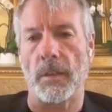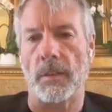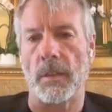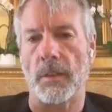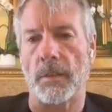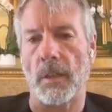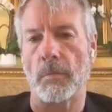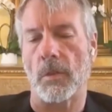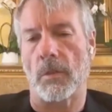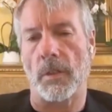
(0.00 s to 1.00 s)
that the
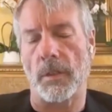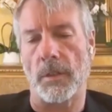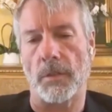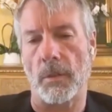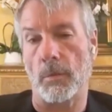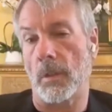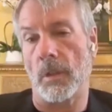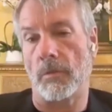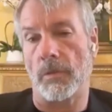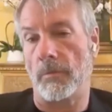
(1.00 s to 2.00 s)
stablecoin industry will
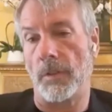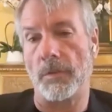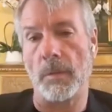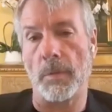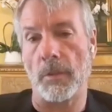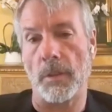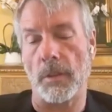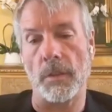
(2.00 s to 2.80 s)
go from 50 billion